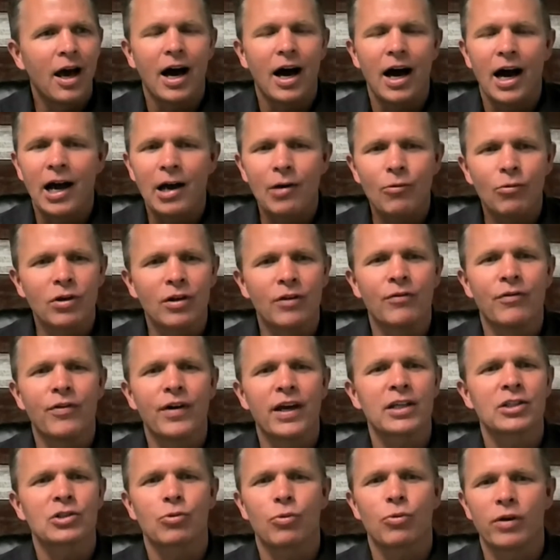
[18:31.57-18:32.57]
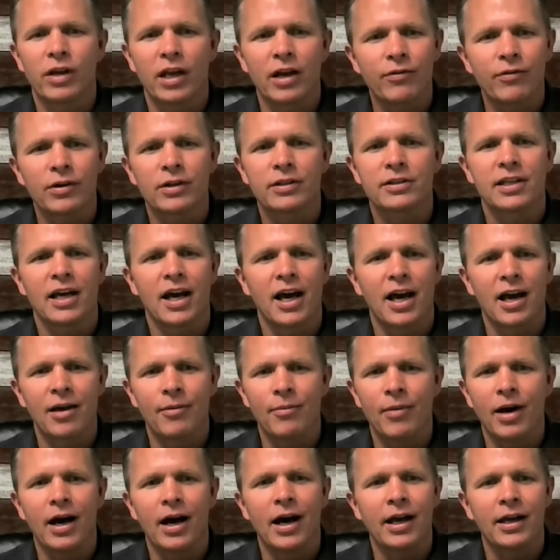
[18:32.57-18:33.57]
I will invest whatever
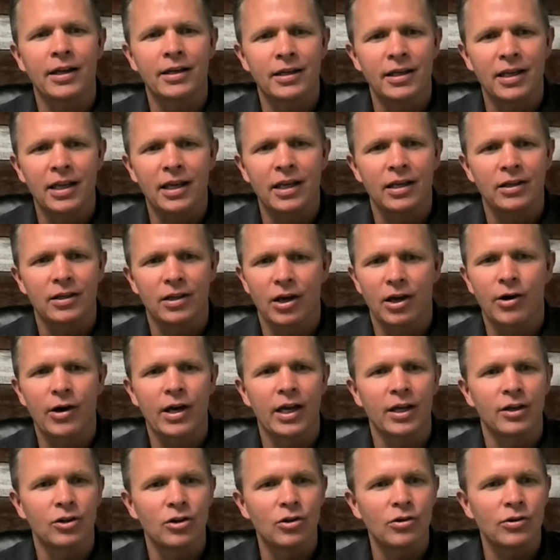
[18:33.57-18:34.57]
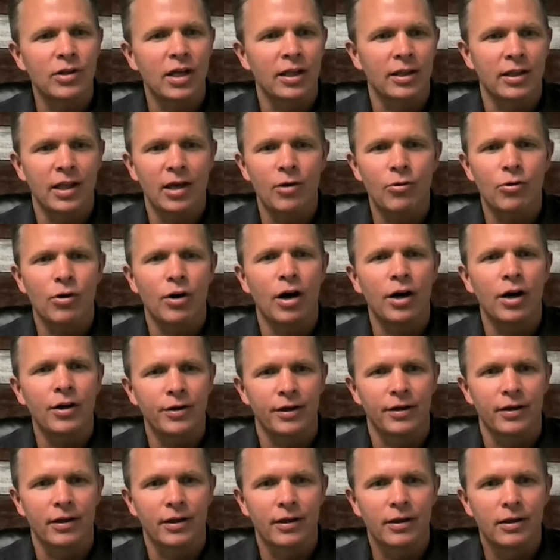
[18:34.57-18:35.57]
time I need to go ahead and do that. And they were
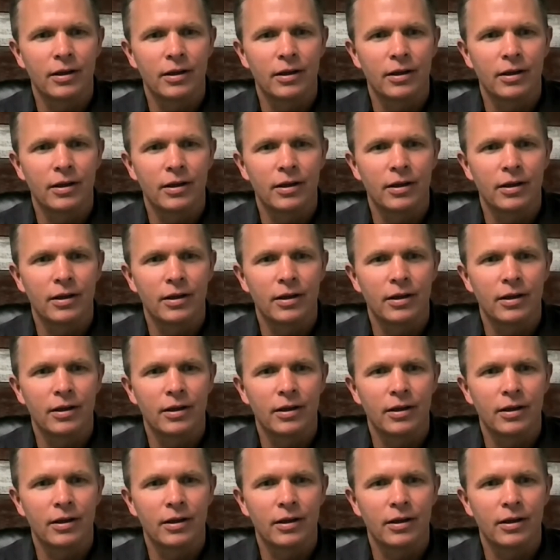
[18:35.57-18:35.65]
honored.